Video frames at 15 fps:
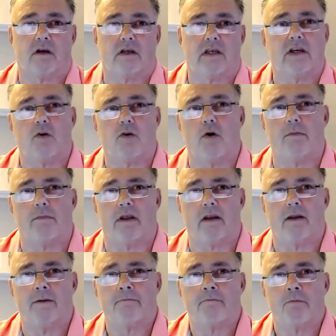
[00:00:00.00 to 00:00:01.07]
equipment.
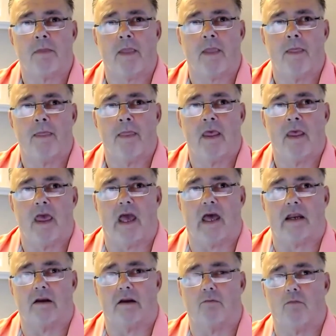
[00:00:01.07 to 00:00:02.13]

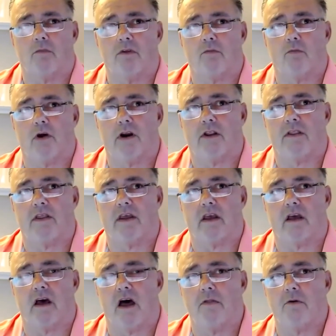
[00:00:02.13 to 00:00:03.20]
And one of
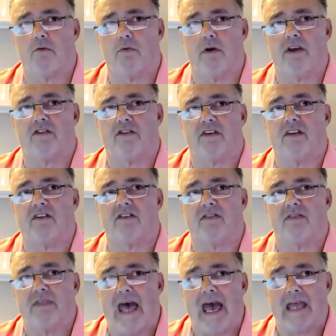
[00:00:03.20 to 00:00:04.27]
the other reasons
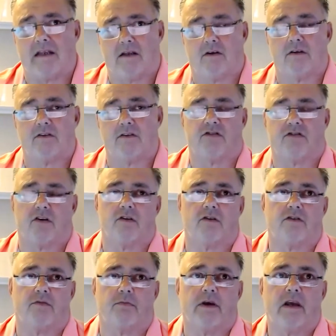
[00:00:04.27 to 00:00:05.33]
that
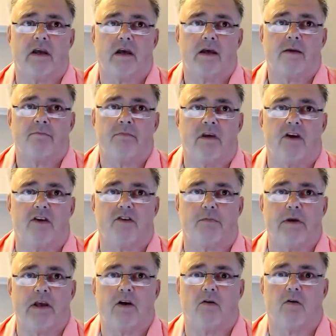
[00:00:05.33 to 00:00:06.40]
concerns me is
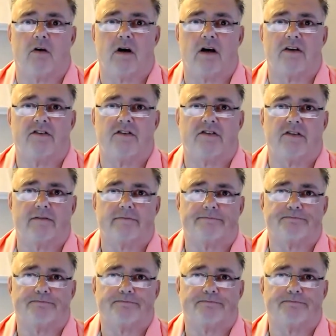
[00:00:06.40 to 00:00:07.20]
because